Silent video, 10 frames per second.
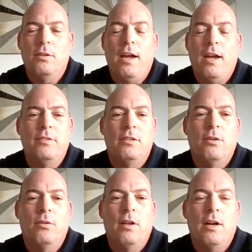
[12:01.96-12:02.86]
you'd have to
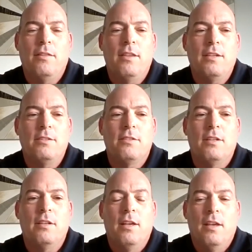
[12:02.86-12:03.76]
know a lot of things
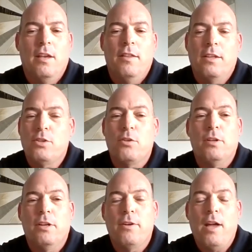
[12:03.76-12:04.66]
that
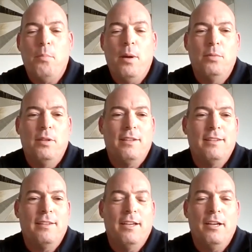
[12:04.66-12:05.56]
certainly are not public.
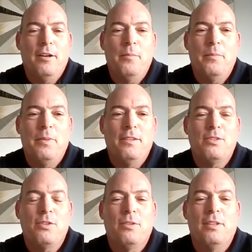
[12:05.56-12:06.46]

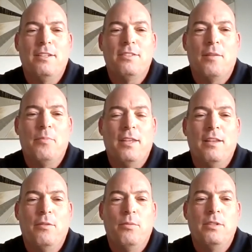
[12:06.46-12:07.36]
Certainly something
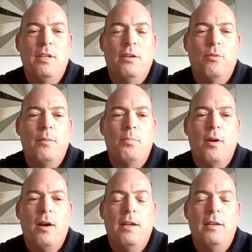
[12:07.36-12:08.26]
that we take great
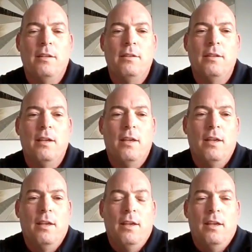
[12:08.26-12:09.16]
pride
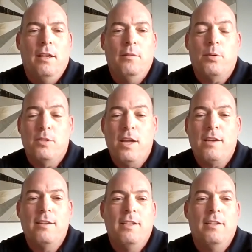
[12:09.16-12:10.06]
in
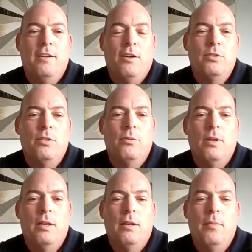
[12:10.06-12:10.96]
protecting and
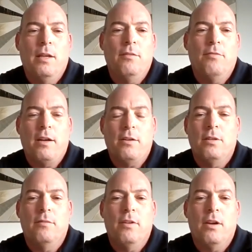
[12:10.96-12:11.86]
also
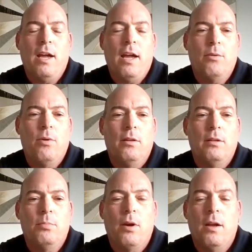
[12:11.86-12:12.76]
manufacturing a very high
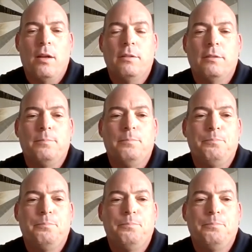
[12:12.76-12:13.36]
quality product.